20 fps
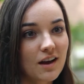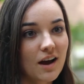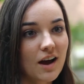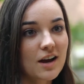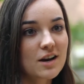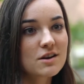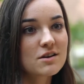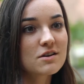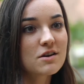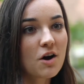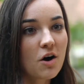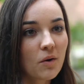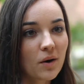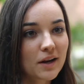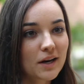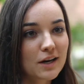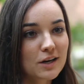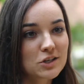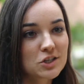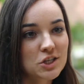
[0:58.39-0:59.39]
I know
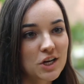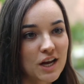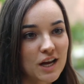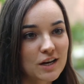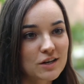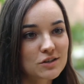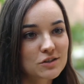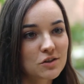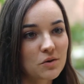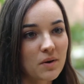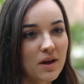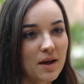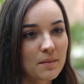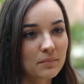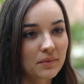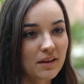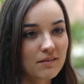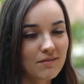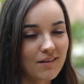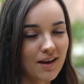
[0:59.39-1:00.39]
I need to change the way
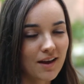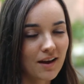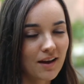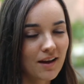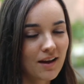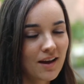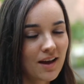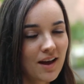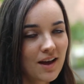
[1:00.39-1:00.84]
I'm living.